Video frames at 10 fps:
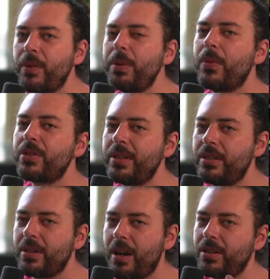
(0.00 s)
watching these
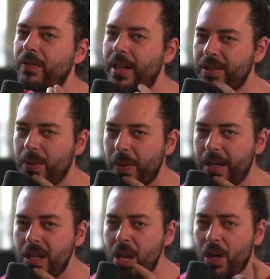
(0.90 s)
charts over the last wee
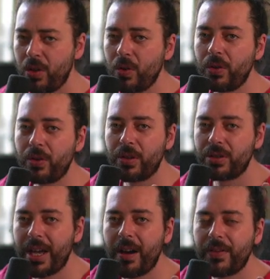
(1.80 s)
while, you'll know
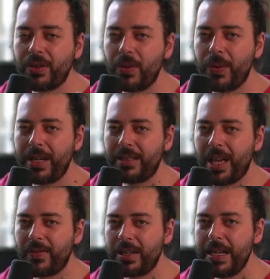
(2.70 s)
yourself that
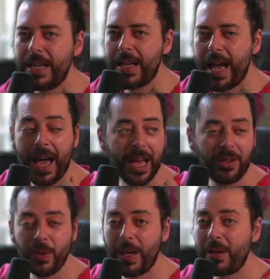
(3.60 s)
287,
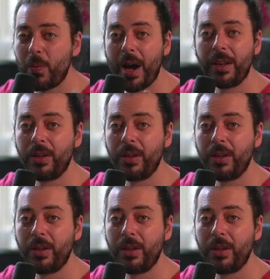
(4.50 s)
281,